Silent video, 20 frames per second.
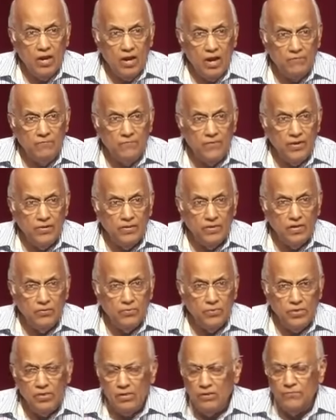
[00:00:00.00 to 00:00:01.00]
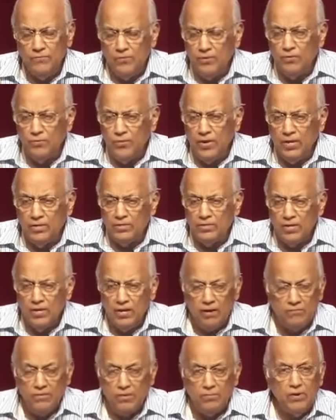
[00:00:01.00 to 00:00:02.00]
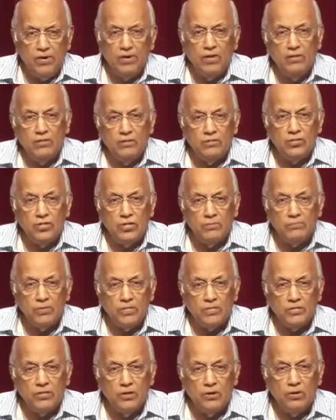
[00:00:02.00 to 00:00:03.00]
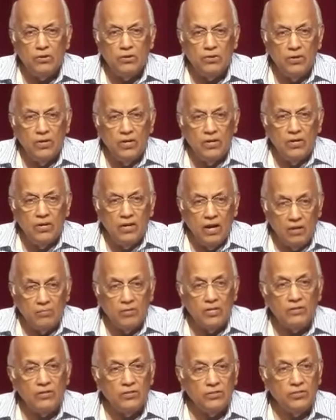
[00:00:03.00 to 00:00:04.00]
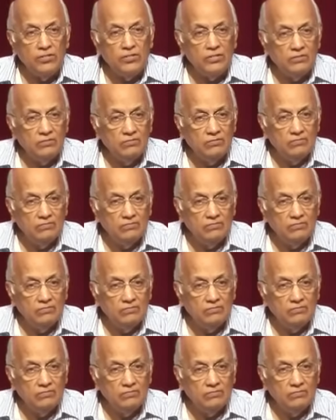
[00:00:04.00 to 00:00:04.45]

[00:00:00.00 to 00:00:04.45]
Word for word: I felt that within a few weeks, everybody in the ship must know I'm a Christian.